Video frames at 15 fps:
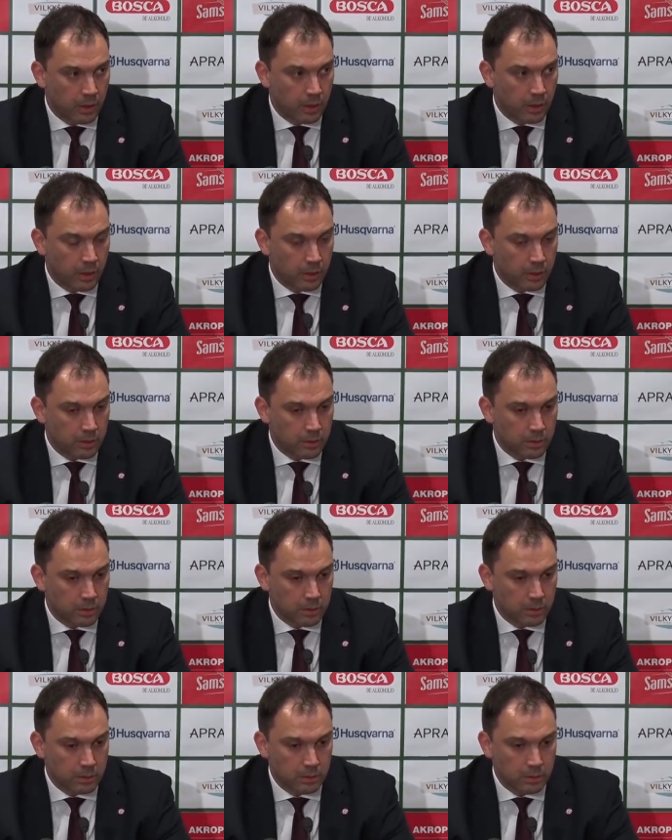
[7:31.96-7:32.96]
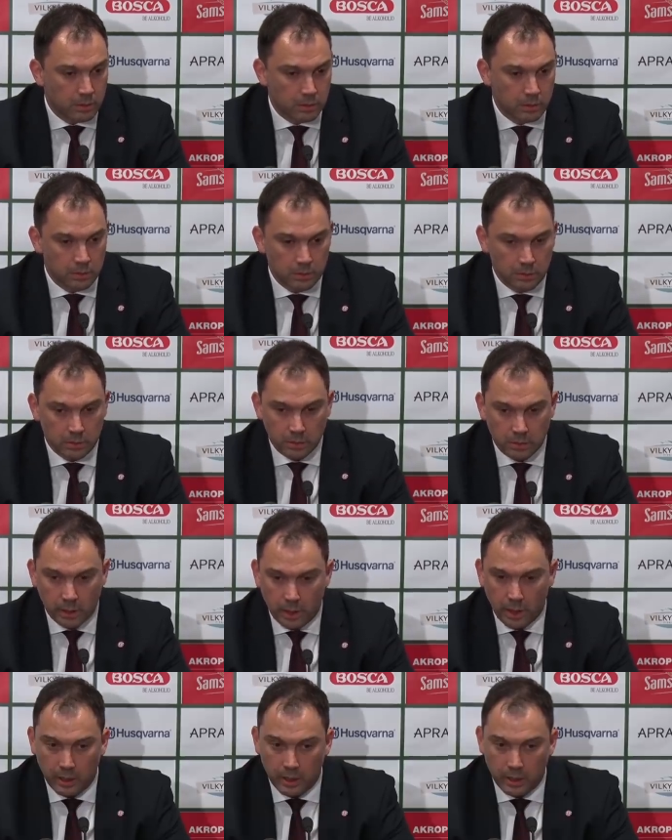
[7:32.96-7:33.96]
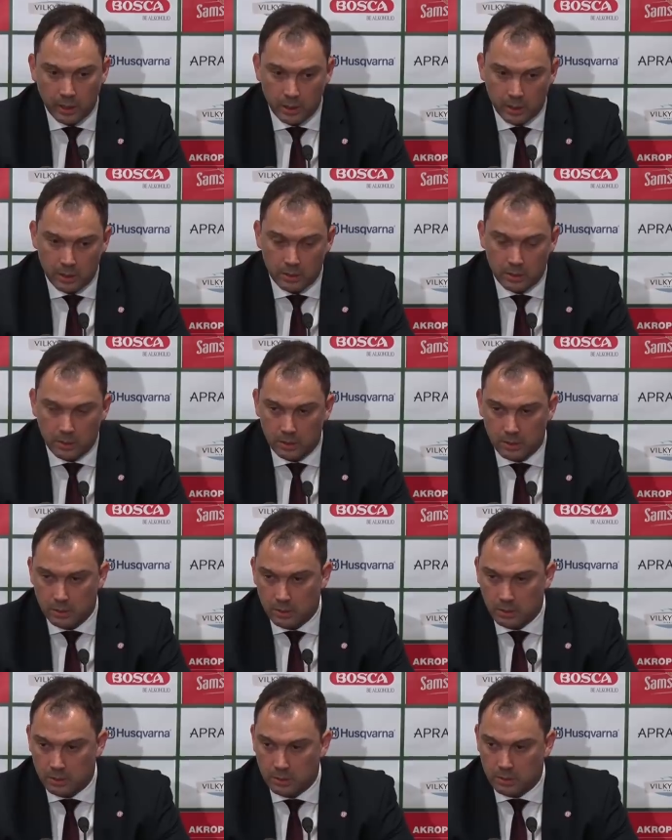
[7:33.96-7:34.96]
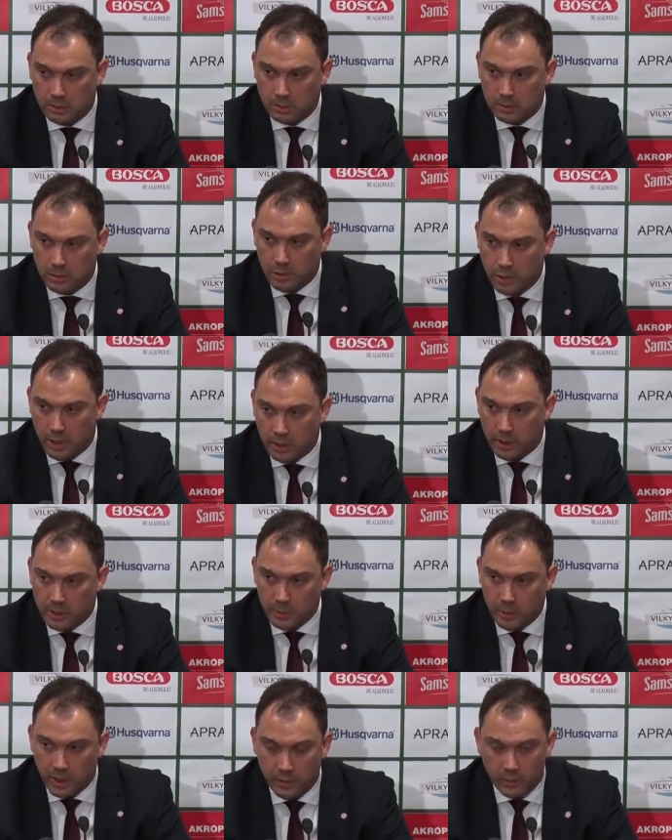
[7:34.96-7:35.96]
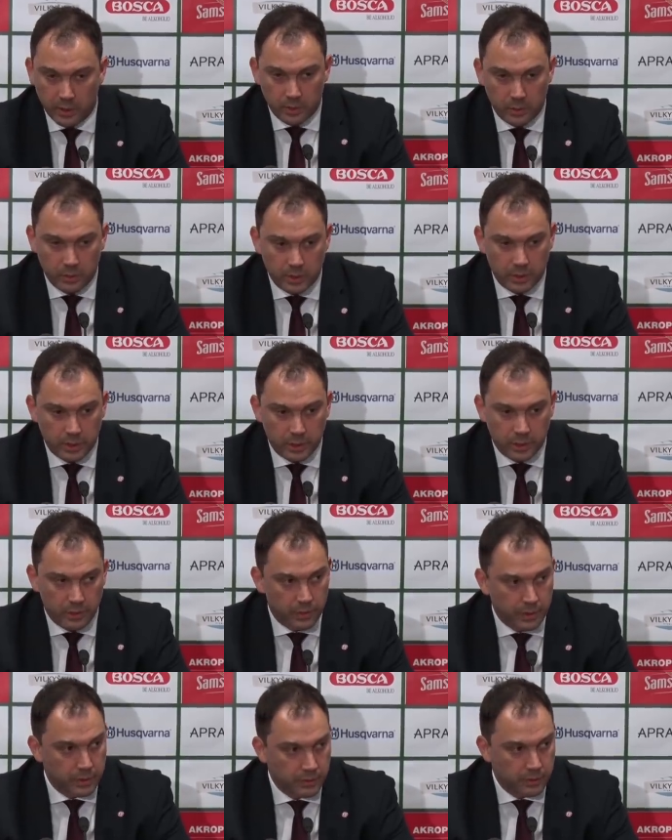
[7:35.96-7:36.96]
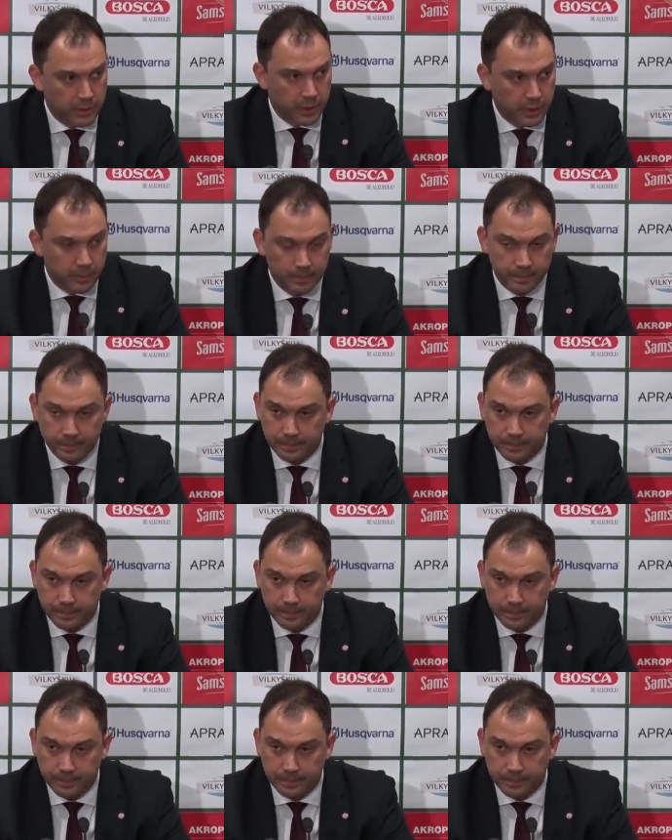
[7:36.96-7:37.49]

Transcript: And I think that Žalgiris made a very good decision with him.